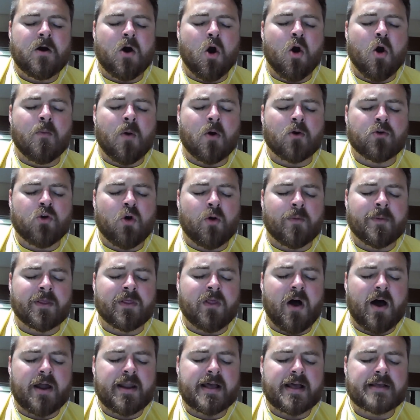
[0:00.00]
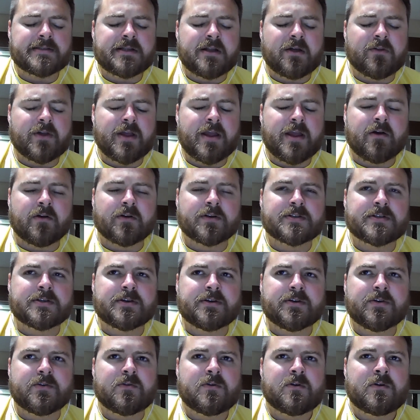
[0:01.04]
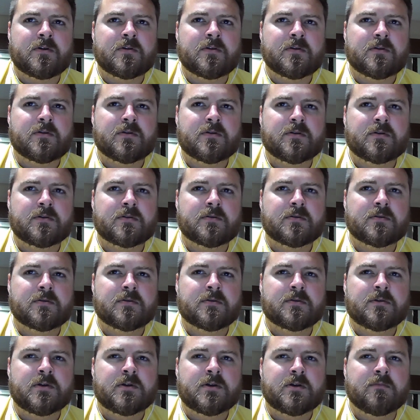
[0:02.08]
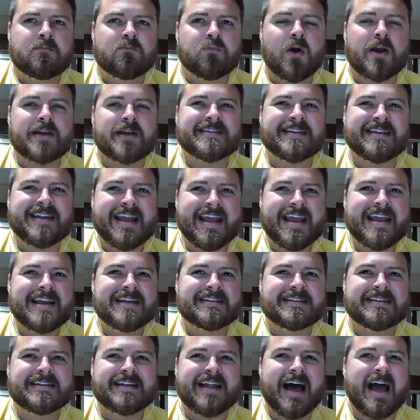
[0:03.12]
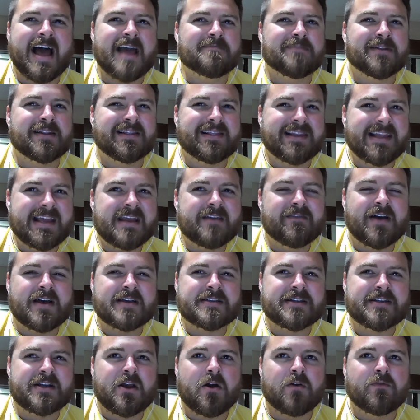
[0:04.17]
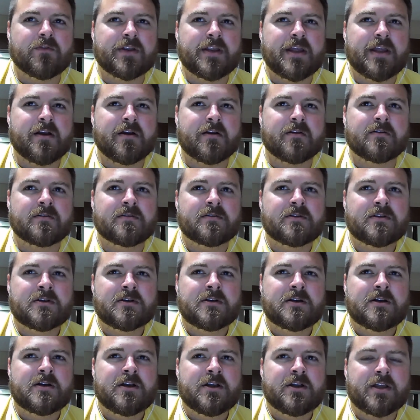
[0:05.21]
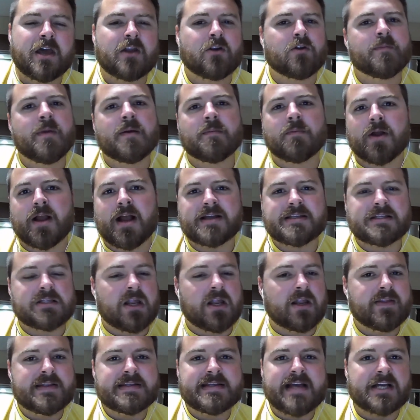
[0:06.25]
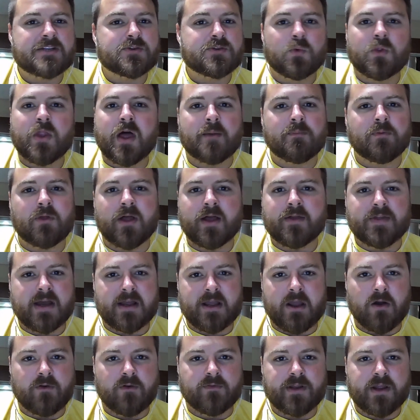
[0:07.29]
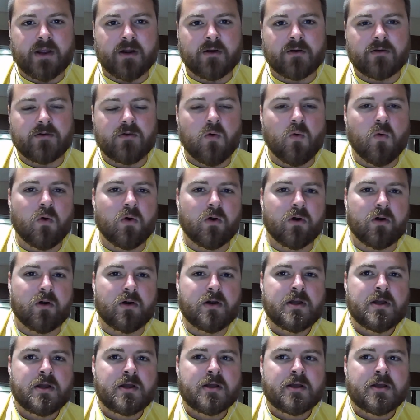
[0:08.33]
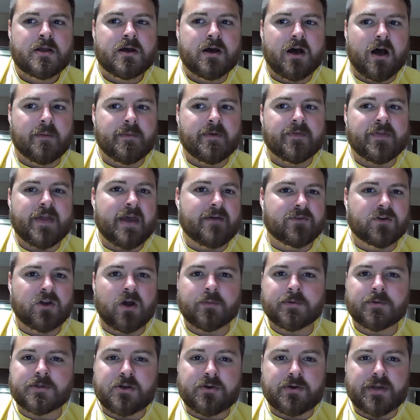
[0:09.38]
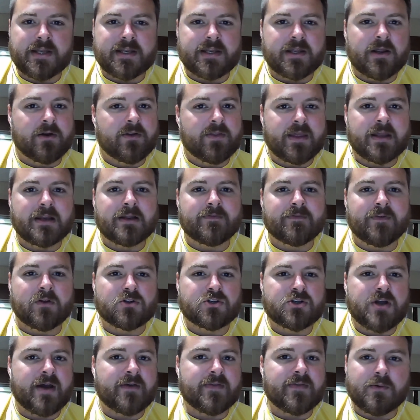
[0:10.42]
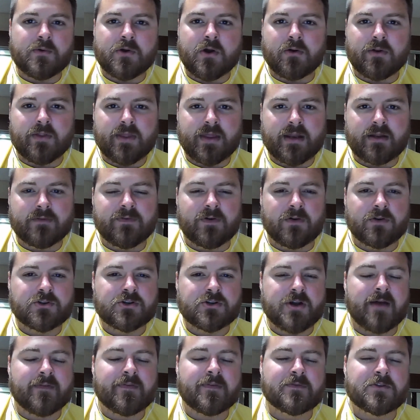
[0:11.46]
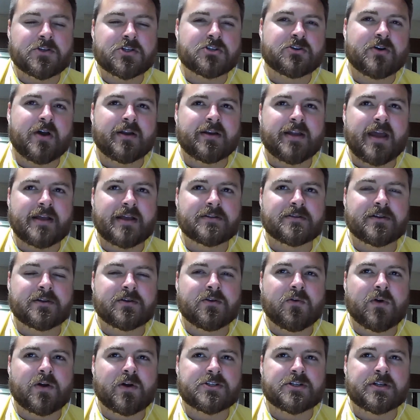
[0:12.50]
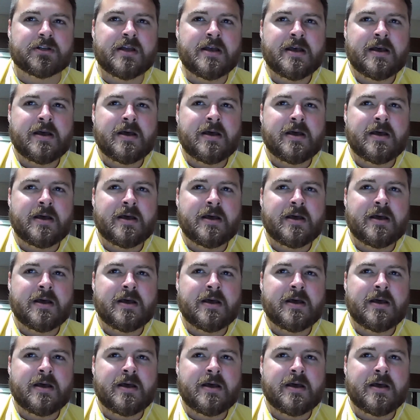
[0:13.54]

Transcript: Omarr Norman-Lott has another year or two. Bryson Eason, I believe, has a COVID year. You got to remember, guys, a lot of these guys will not play that COVID year, or um, if they have an opportunity to go to the NFL draft, they will go to the NFL draft. I'm just trying to answer the question.